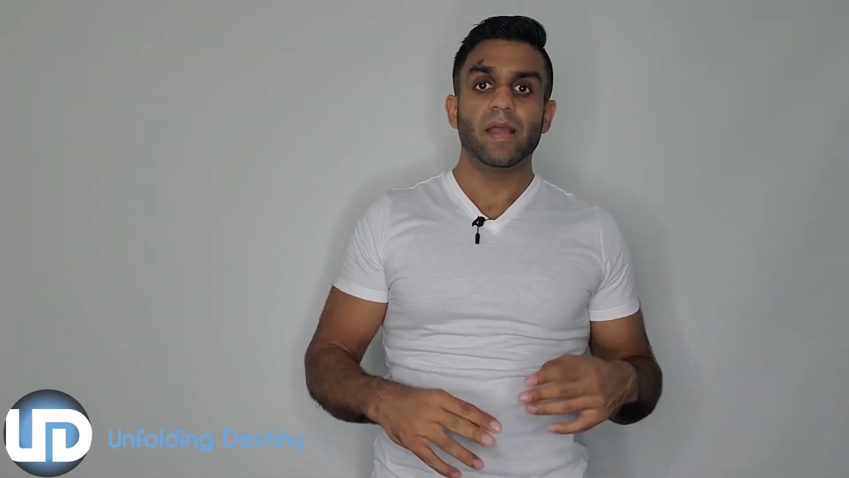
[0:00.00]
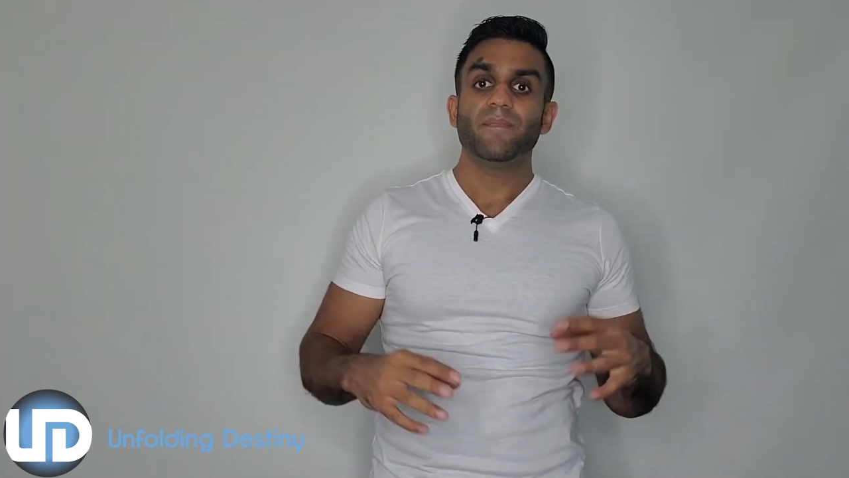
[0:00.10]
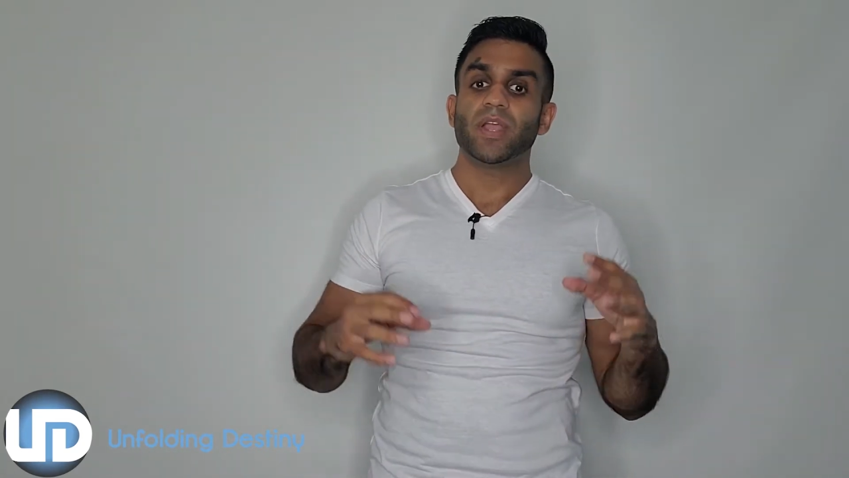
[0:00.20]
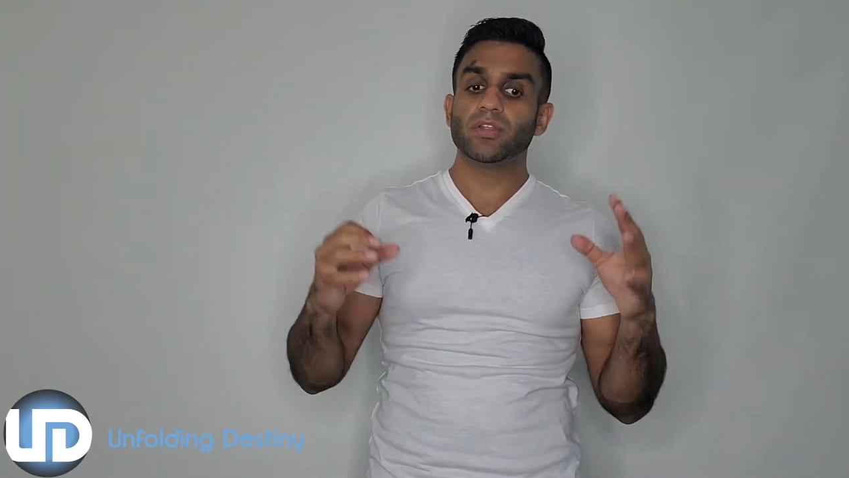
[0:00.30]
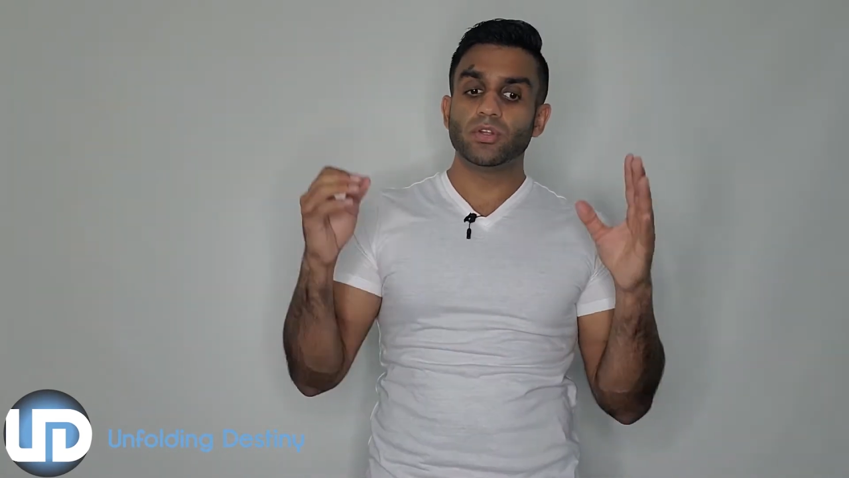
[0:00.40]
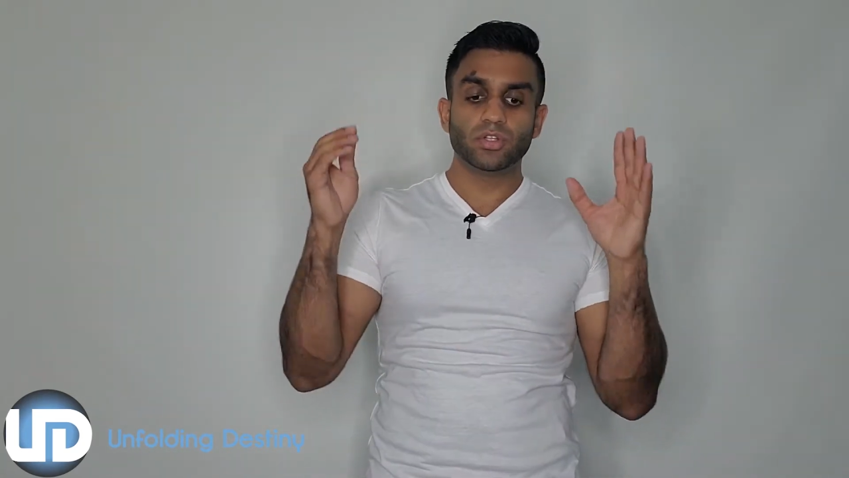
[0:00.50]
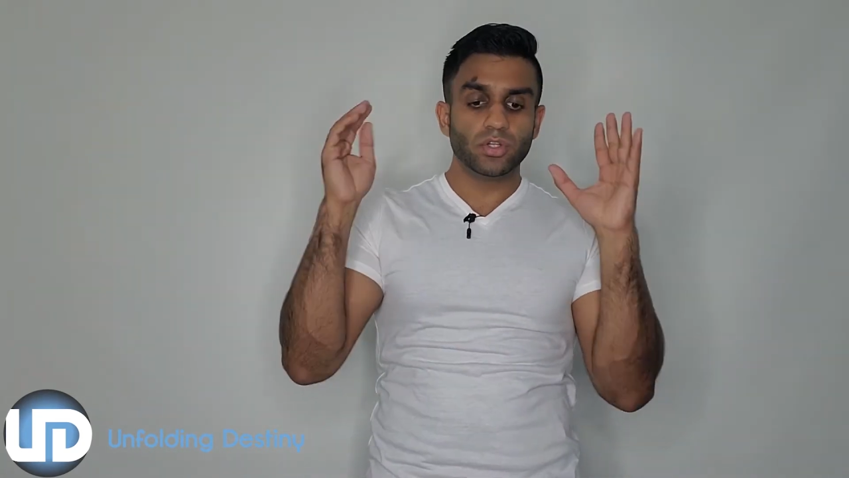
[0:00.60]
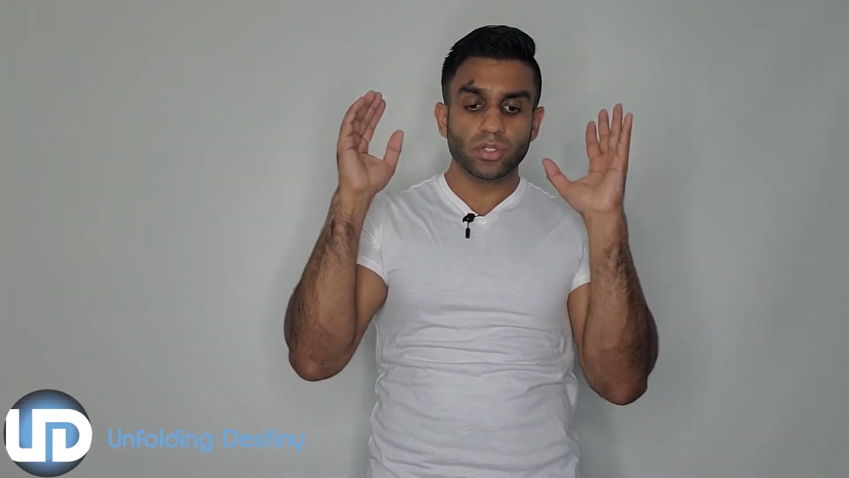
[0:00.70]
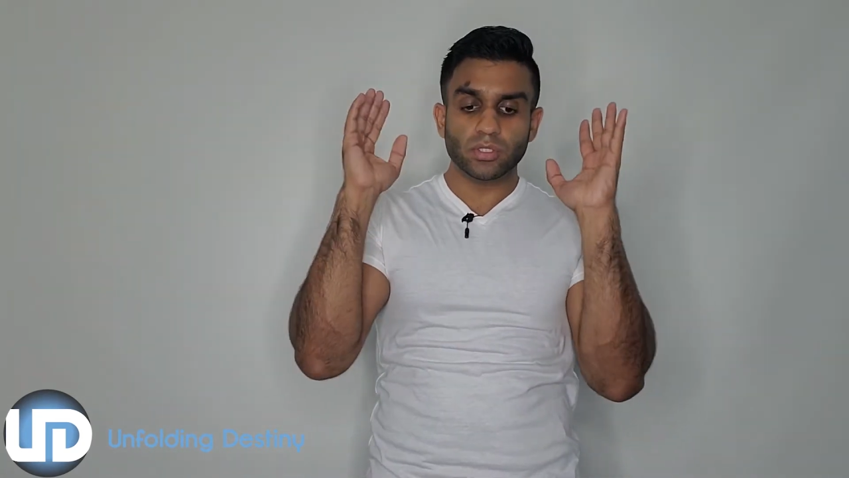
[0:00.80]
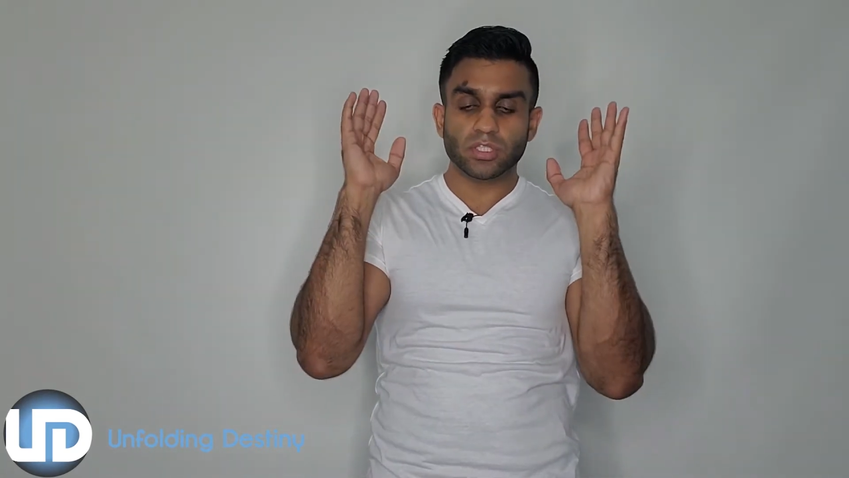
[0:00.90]
And you
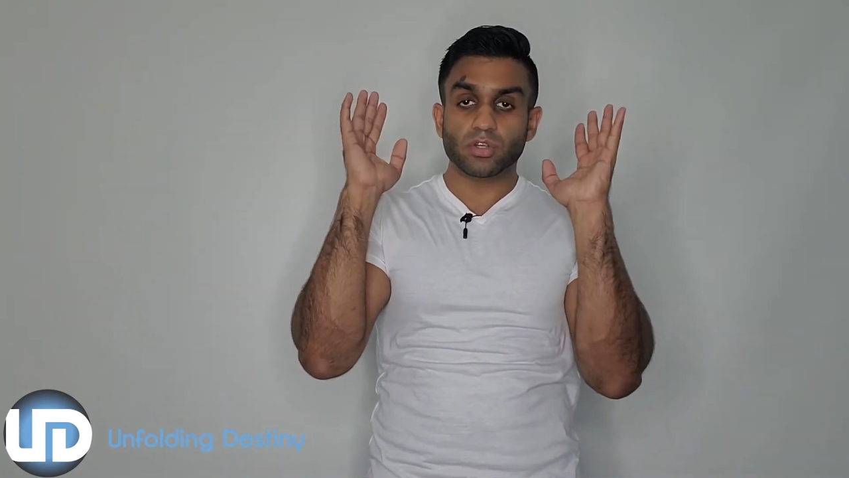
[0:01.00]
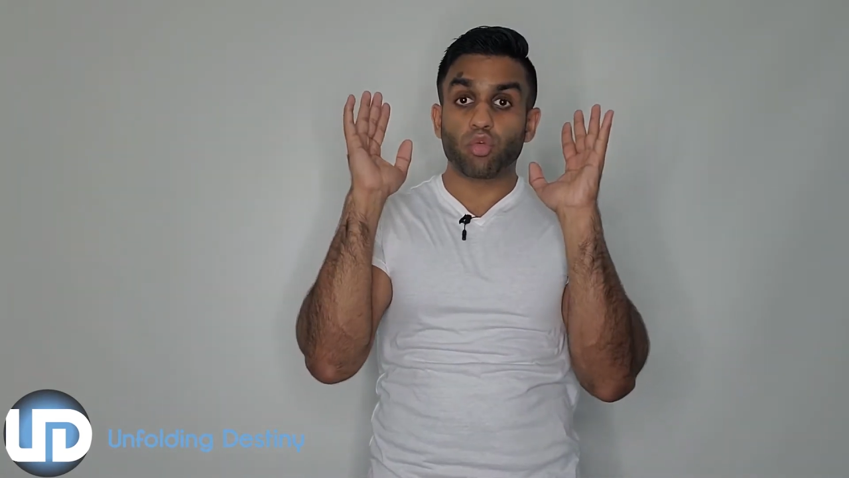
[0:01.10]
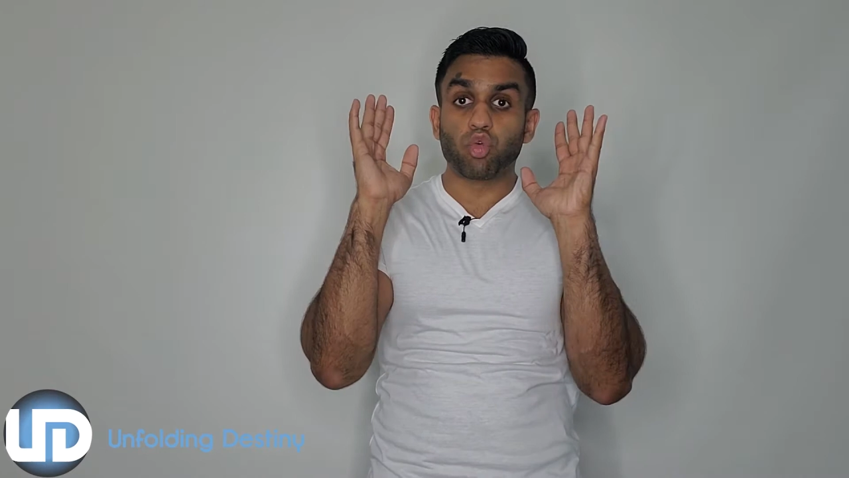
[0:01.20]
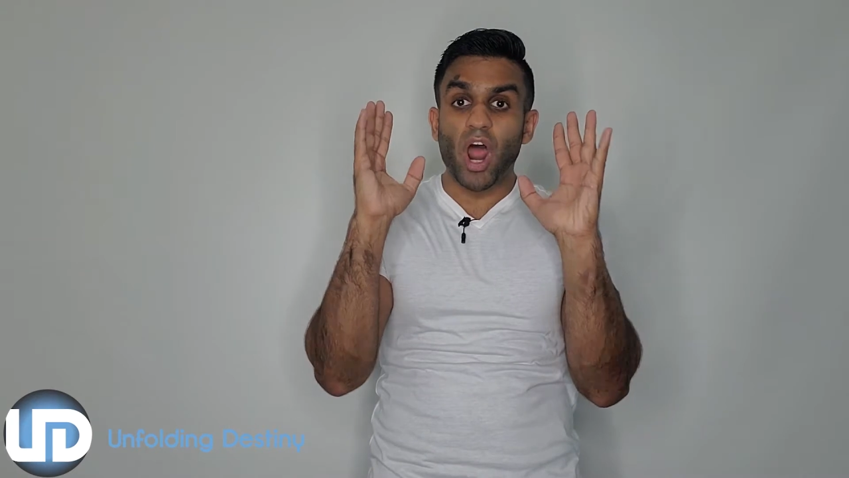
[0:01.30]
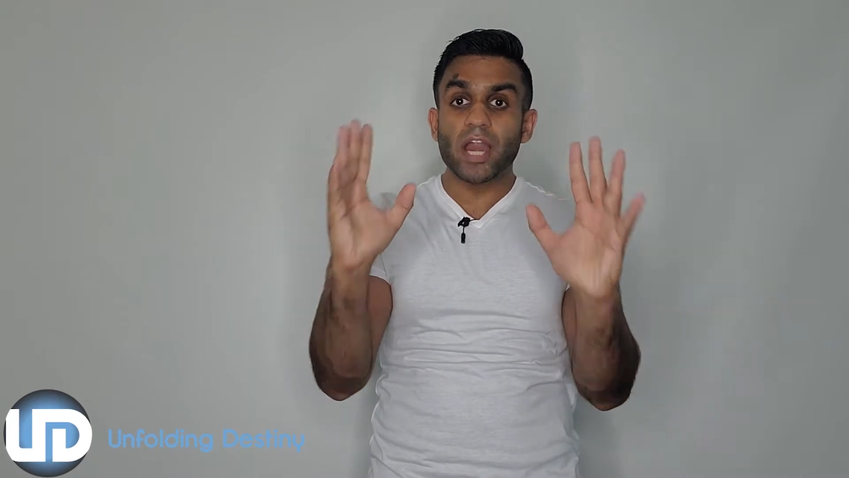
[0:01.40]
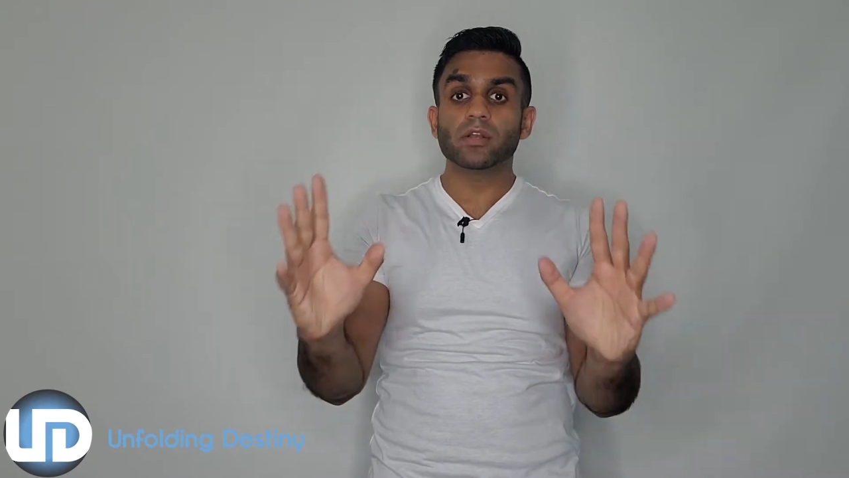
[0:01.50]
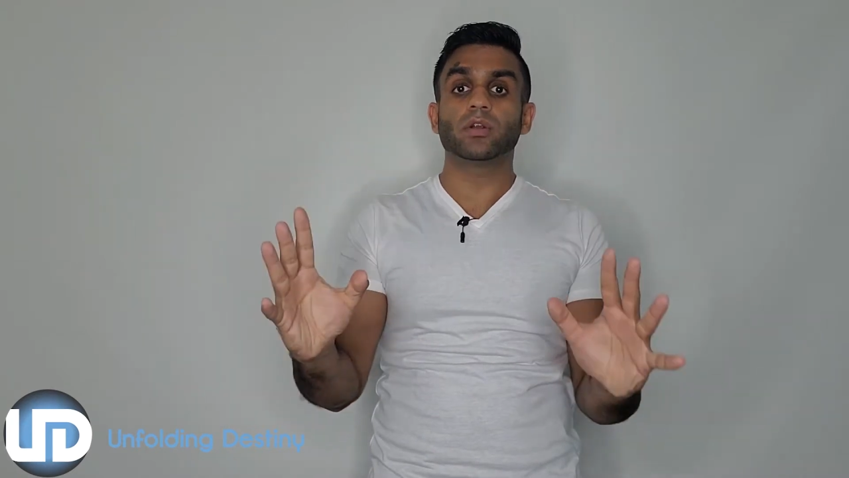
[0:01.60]
just surrender